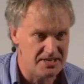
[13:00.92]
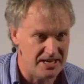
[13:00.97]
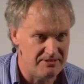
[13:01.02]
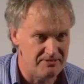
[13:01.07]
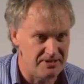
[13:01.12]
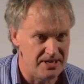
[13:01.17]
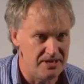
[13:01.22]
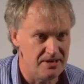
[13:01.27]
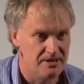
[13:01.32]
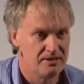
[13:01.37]

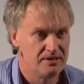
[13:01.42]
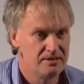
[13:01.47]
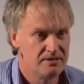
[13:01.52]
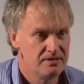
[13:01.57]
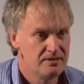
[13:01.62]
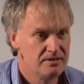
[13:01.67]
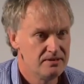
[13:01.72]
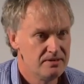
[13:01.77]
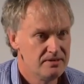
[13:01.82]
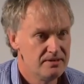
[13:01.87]
Gavin here?
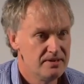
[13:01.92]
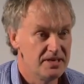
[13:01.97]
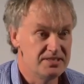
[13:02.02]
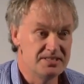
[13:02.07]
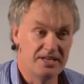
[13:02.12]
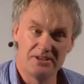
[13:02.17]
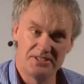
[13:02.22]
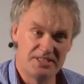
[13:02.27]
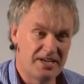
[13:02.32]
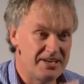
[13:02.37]

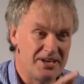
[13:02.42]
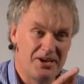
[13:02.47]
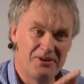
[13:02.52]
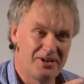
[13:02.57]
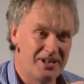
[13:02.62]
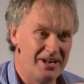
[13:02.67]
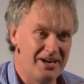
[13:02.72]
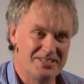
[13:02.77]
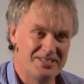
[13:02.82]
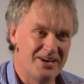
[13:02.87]
No, it's not you,
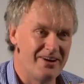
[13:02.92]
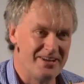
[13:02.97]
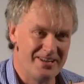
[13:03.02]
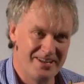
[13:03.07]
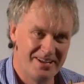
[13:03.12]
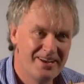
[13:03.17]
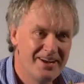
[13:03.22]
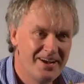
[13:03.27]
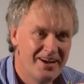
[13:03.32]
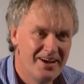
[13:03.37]
Claire, sorry.
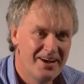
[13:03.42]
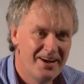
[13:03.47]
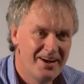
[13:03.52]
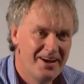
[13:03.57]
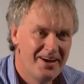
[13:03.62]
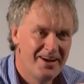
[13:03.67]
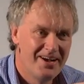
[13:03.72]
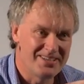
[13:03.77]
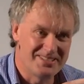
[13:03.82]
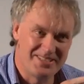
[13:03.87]

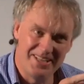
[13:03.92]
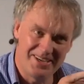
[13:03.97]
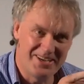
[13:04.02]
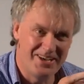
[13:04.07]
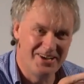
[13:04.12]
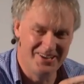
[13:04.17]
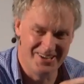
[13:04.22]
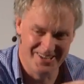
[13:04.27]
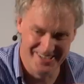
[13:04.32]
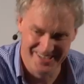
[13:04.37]
It's not you.